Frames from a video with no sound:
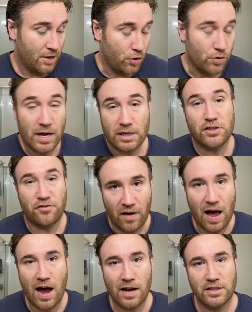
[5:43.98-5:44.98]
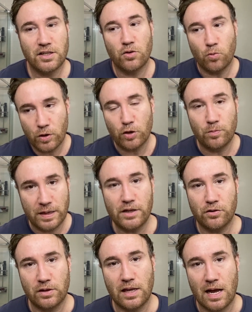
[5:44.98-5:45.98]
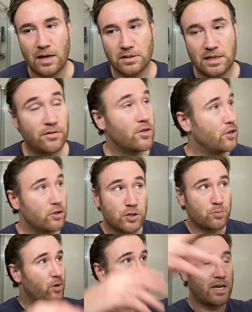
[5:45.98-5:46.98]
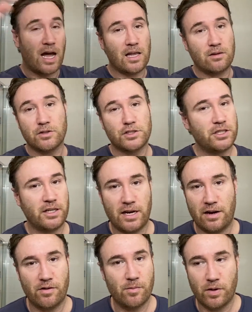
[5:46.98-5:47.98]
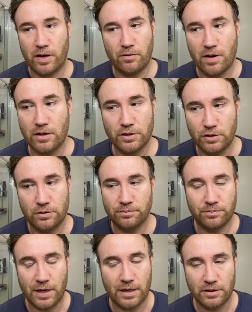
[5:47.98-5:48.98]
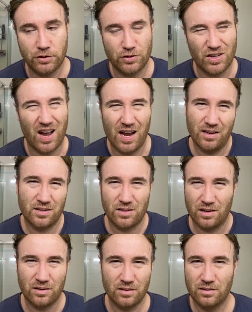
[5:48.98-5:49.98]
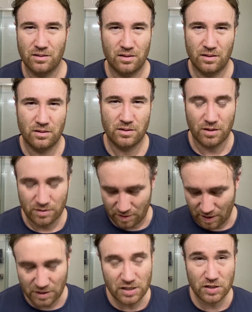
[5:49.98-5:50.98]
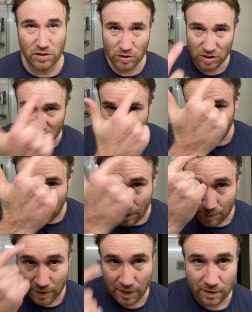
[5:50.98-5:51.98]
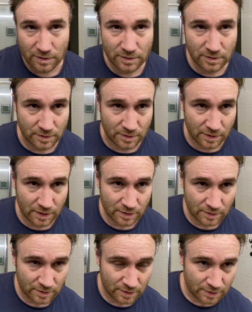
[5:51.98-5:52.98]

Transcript: Your next fart will be your last, even though you'll spread color and cheer to everybody around you, but you'll die, so don't do that. Just stick it up here, all right?